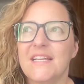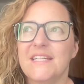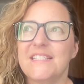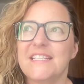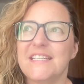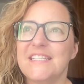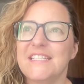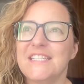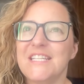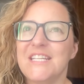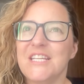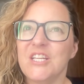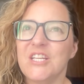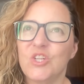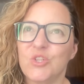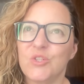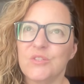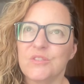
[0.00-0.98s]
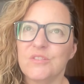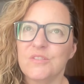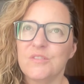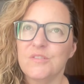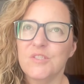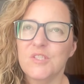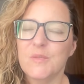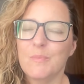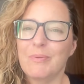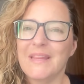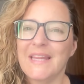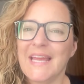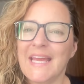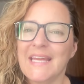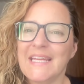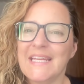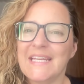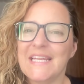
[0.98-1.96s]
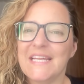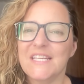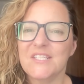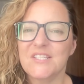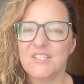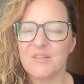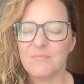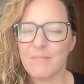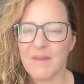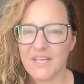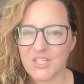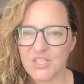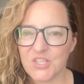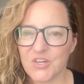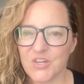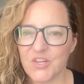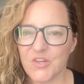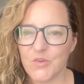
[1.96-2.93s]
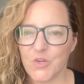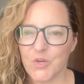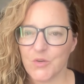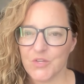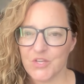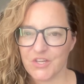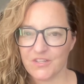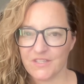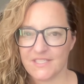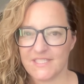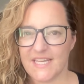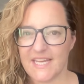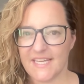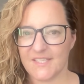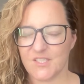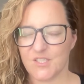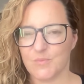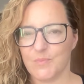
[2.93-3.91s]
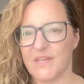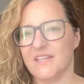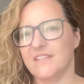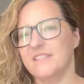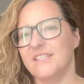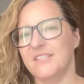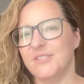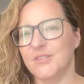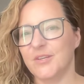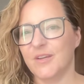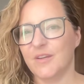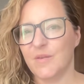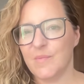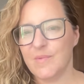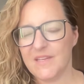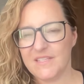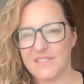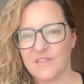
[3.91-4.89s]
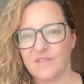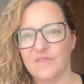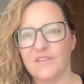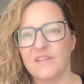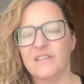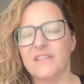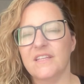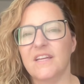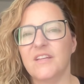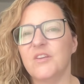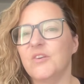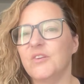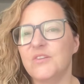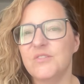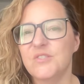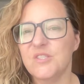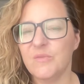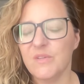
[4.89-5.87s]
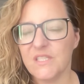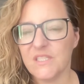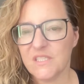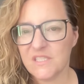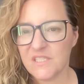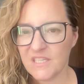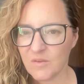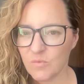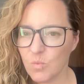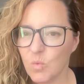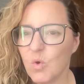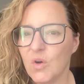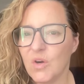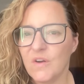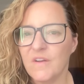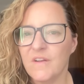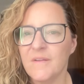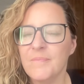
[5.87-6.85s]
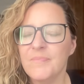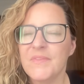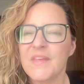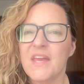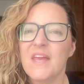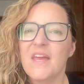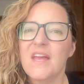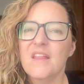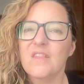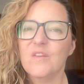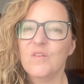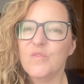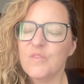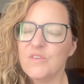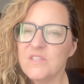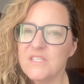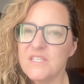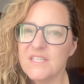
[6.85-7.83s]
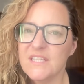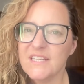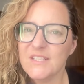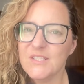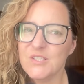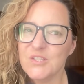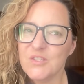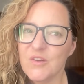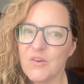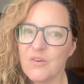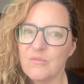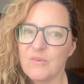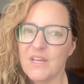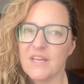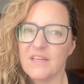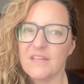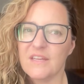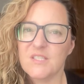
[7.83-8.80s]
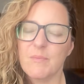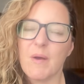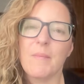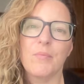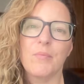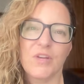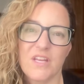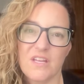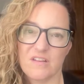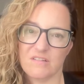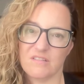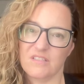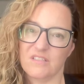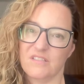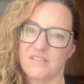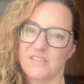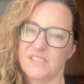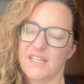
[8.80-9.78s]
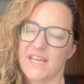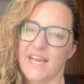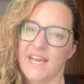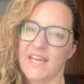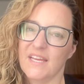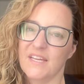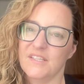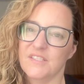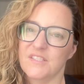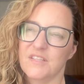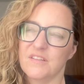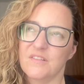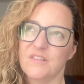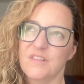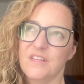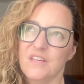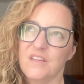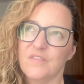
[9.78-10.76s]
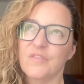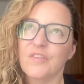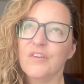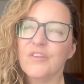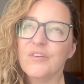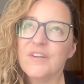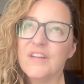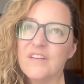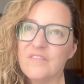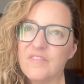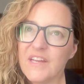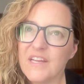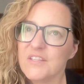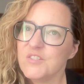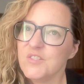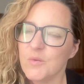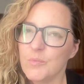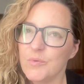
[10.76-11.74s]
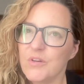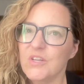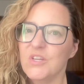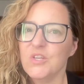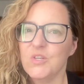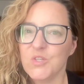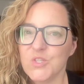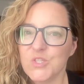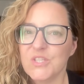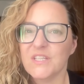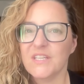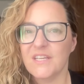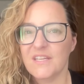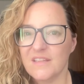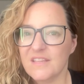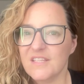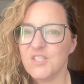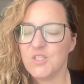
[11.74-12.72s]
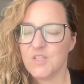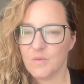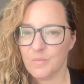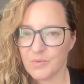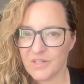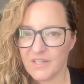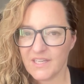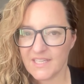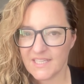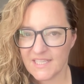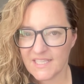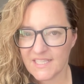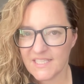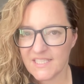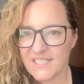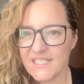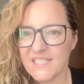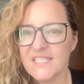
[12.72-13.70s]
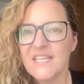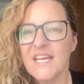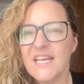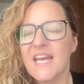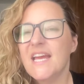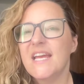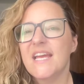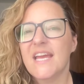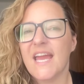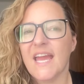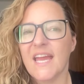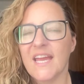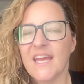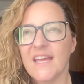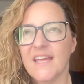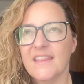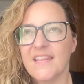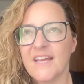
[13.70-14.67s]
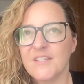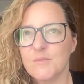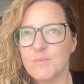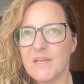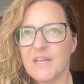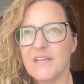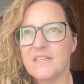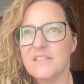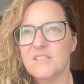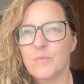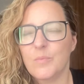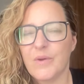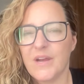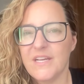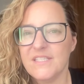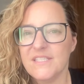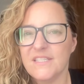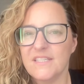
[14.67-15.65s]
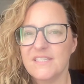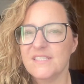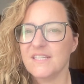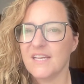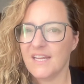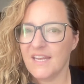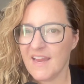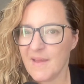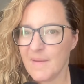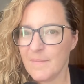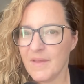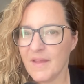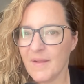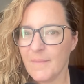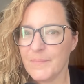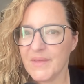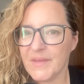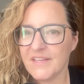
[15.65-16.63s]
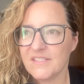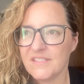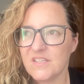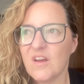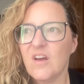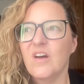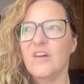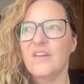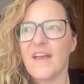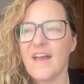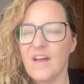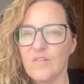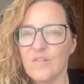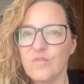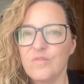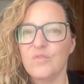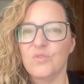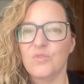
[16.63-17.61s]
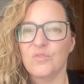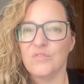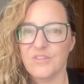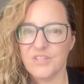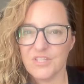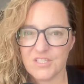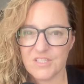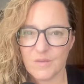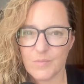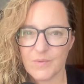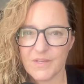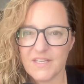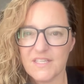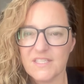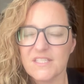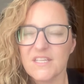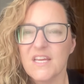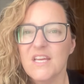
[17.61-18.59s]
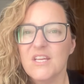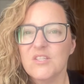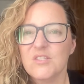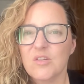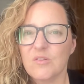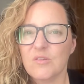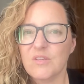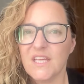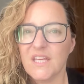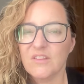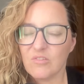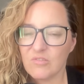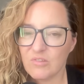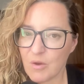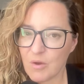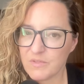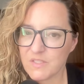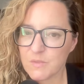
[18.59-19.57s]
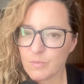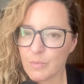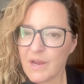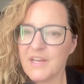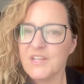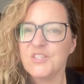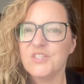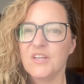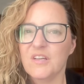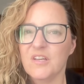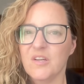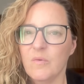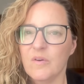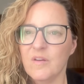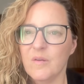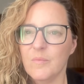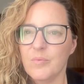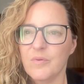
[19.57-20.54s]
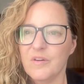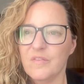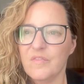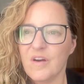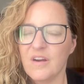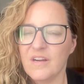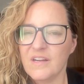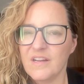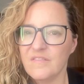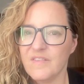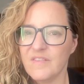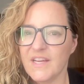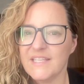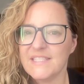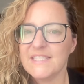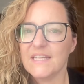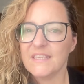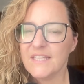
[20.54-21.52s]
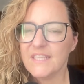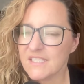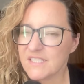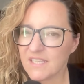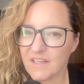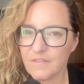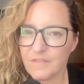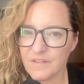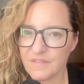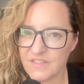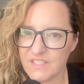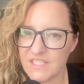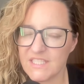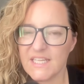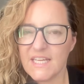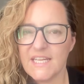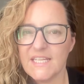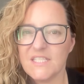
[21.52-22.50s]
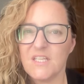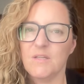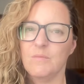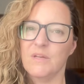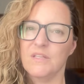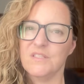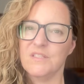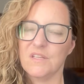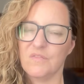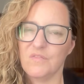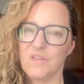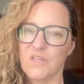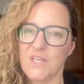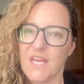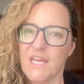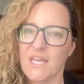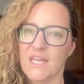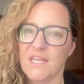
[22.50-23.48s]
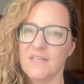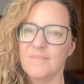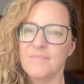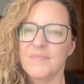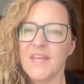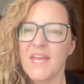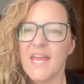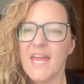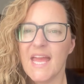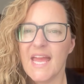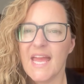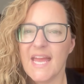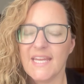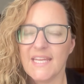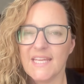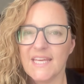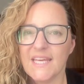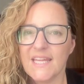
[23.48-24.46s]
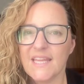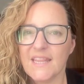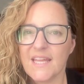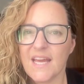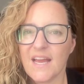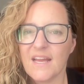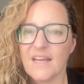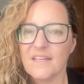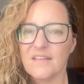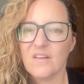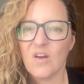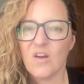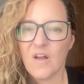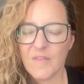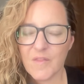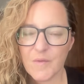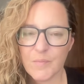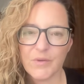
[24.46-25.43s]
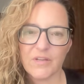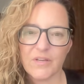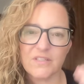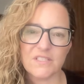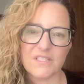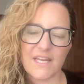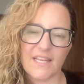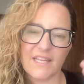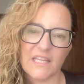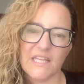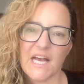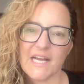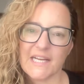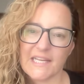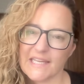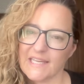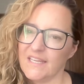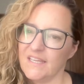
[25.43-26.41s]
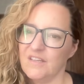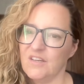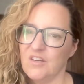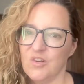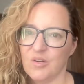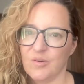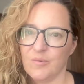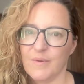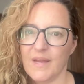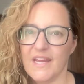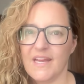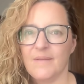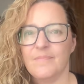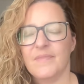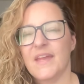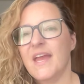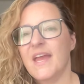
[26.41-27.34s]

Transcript: Disney cruise planning is to make sure you know your dates because these are going to be different than you're used to at Disney World. The first thing to know is about booking your cruise. And the further in advance you book, usually the cheaper it is. And that's because the pricing is dynamic based on how full the ship is. So to get the lowest price, you're going to want to book far in advance, at least like 15 to 18 months if you can, and get that on the books and lock in your rate.